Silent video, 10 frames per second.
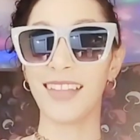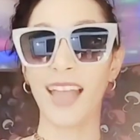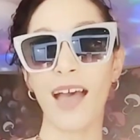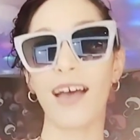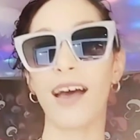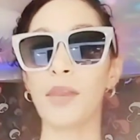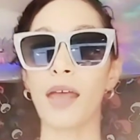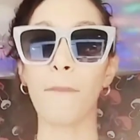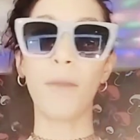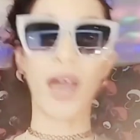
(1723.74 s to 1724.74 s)
I'm gonna
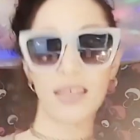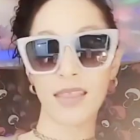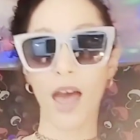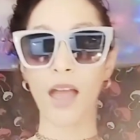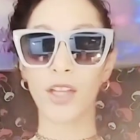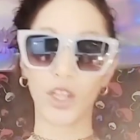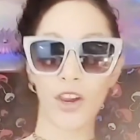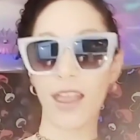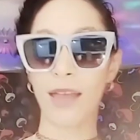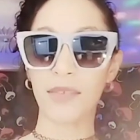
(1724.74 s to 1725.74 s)
Python your
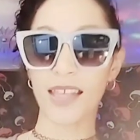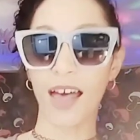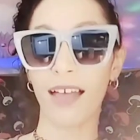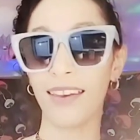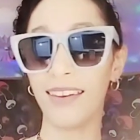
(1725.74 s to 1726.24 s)
Amazon.